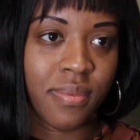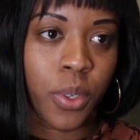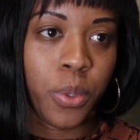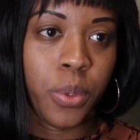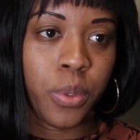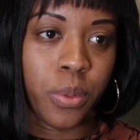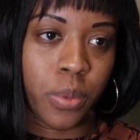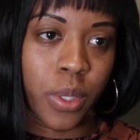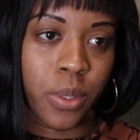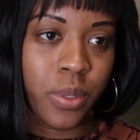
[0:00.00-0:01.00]
Ooh,
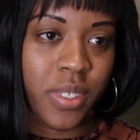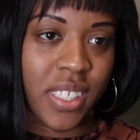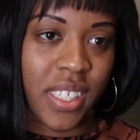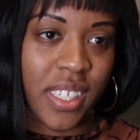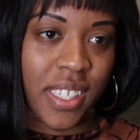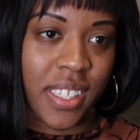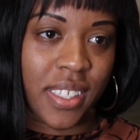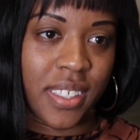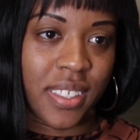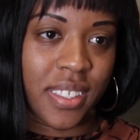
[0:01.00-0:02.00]

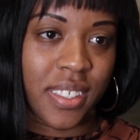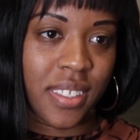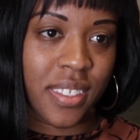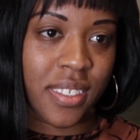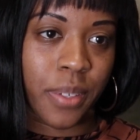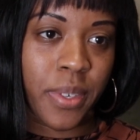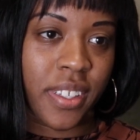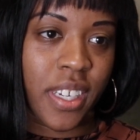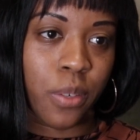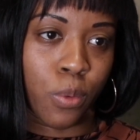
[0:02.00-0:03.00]
roses. I'd
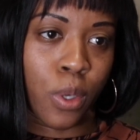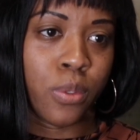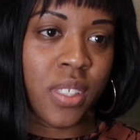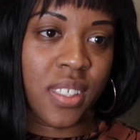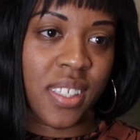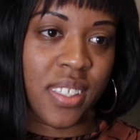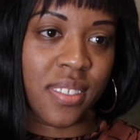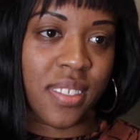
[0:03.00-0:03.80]
rather get roses than